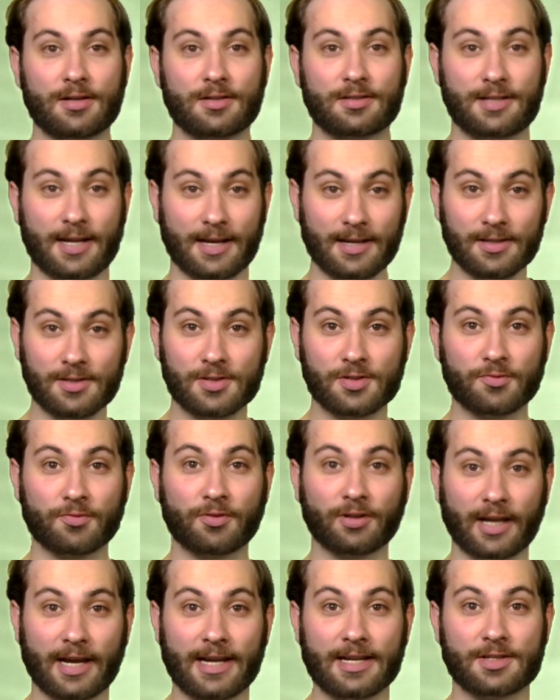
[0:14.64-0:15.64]
Tense
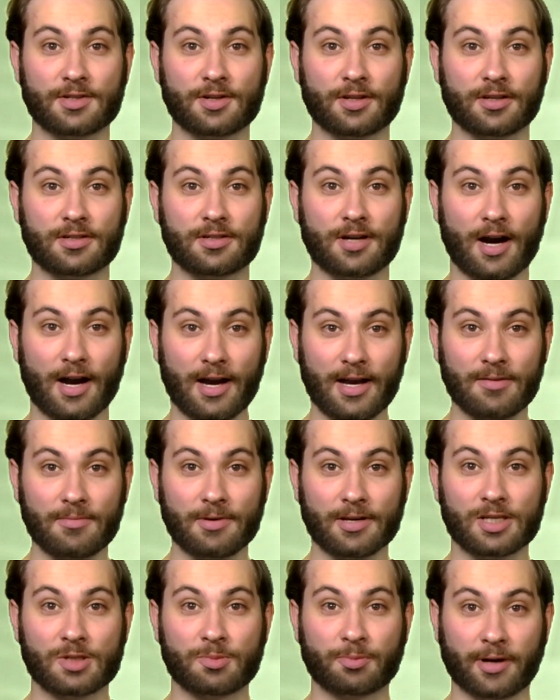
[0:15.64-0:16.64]
relates to the time
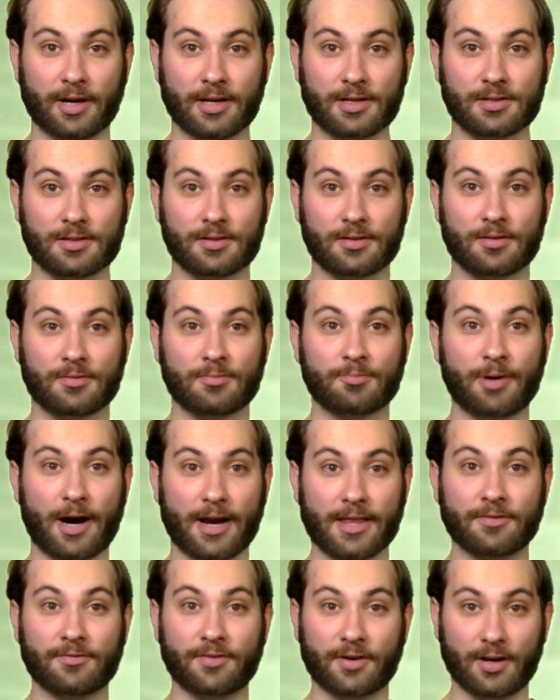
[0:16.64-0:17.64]
expressed
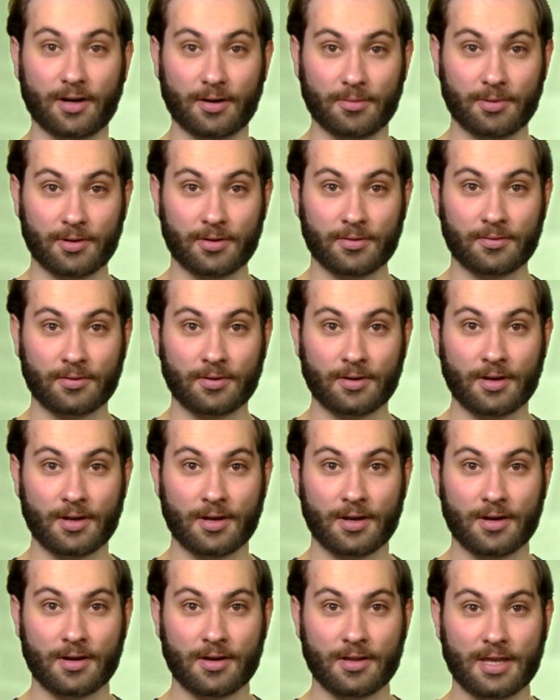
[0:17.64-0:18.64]
by the verb.
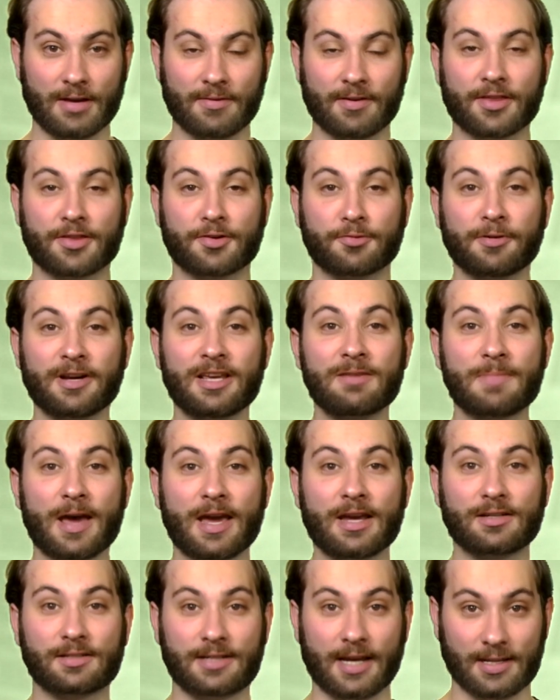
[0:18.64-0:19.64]
There are three
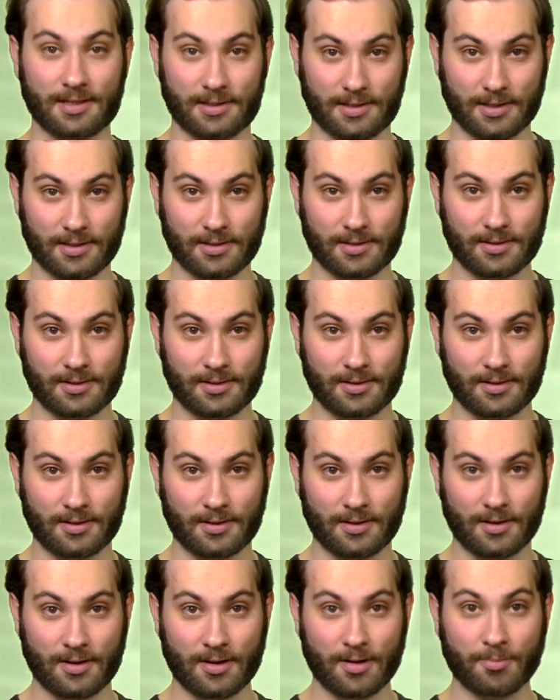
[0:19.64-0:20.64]
main tenses:
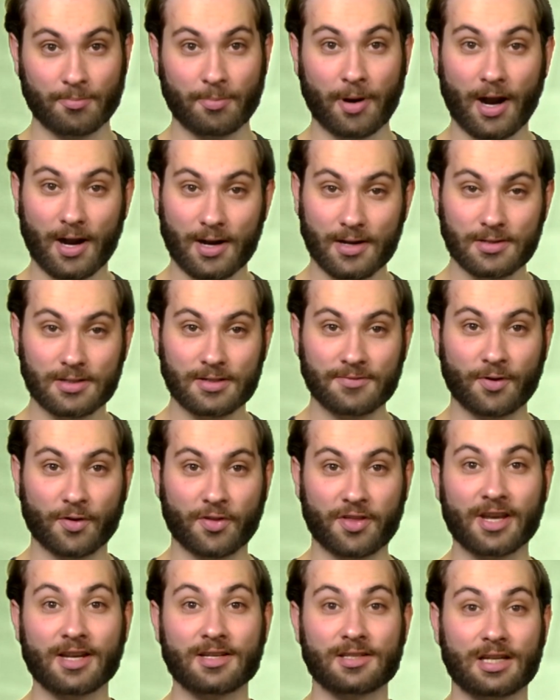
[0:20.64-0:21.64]
past for
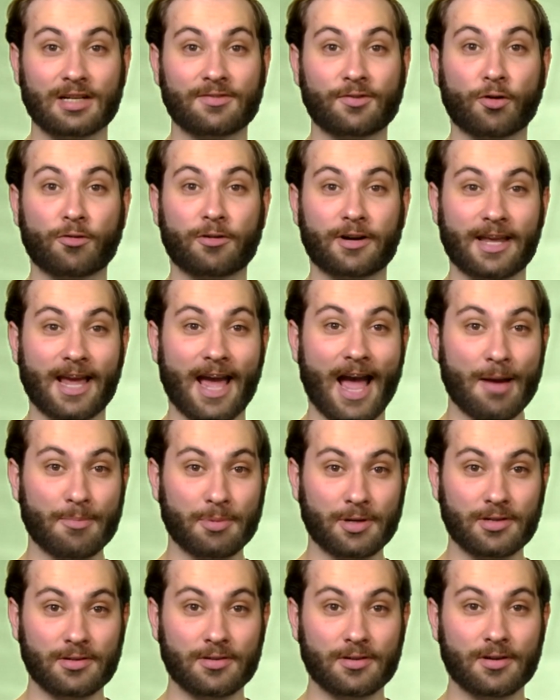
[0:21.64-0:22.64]
things that have already
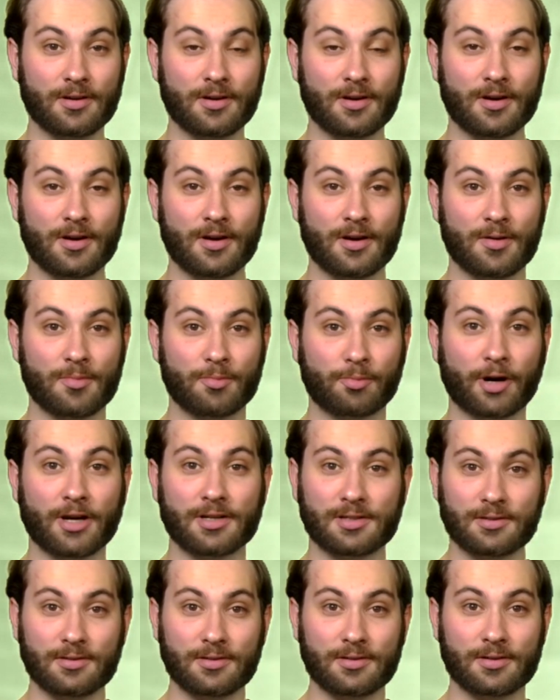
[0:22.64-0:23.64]
happened,
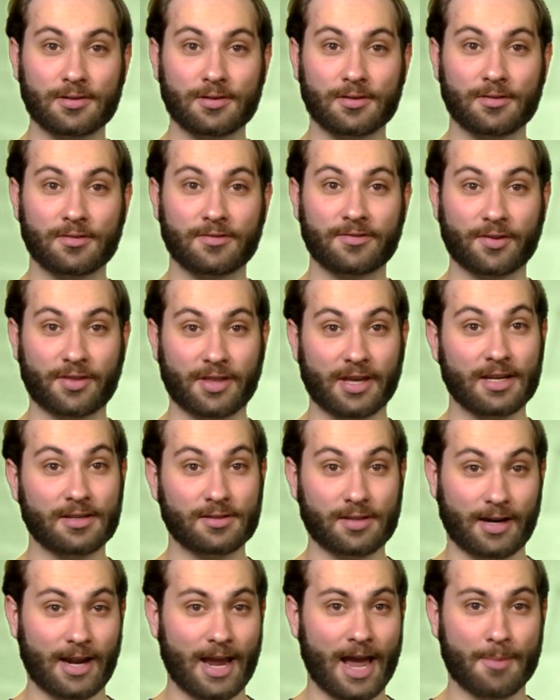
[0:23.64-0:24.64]
present for
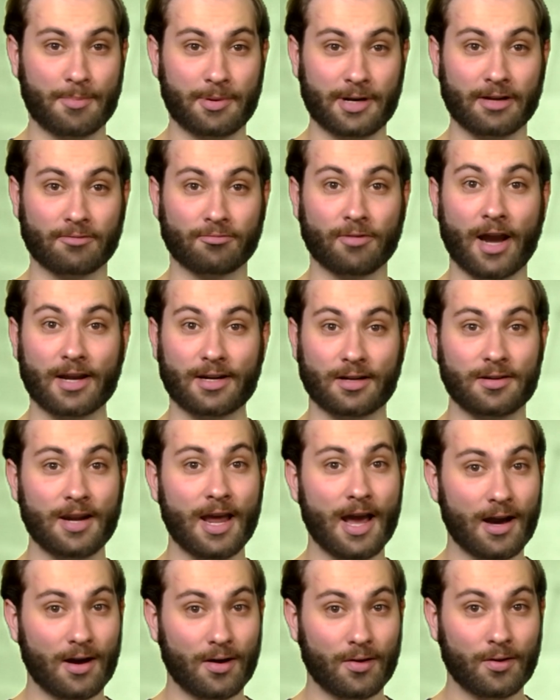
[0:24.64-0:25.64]
things that are happening right
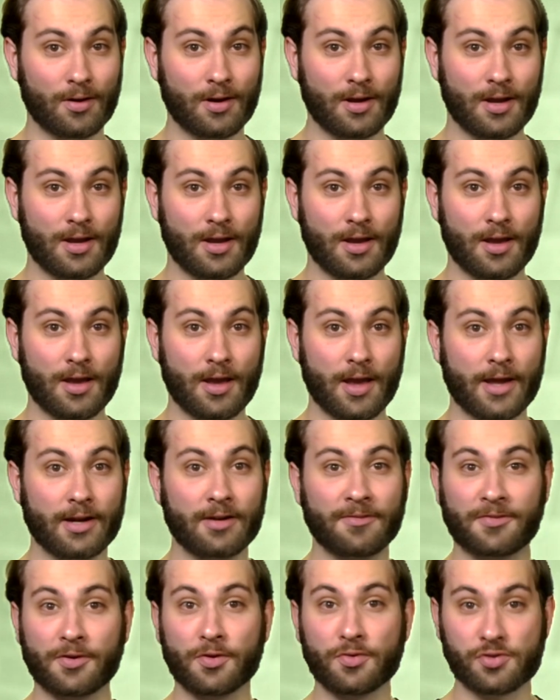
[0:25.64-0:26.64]
now,
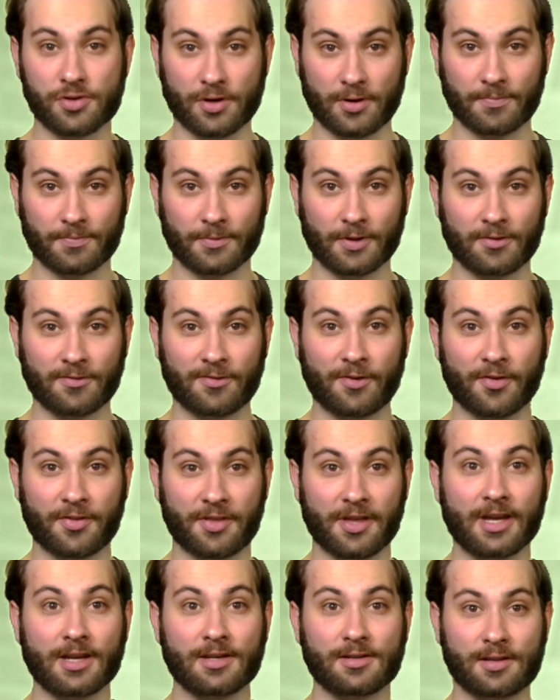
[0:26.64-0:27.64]
and future for
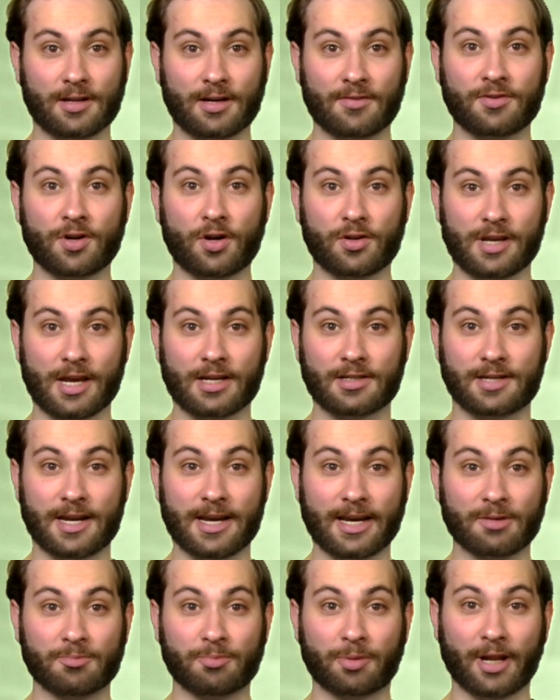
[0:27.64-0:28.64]
things that have not yet
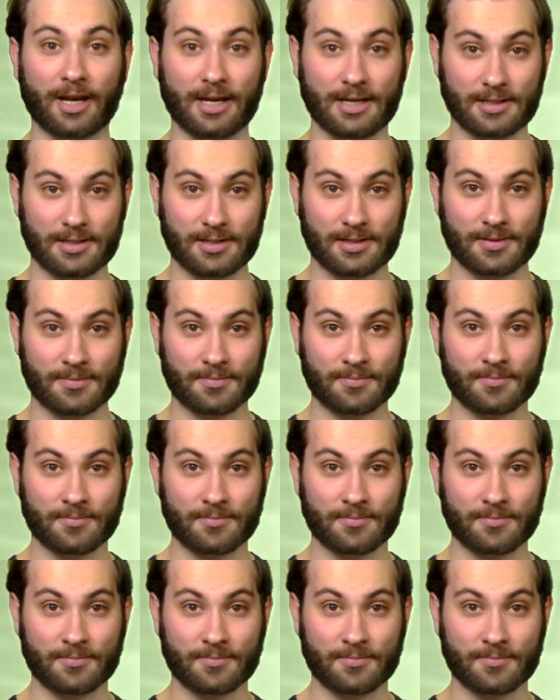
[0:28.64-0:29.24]
taken place.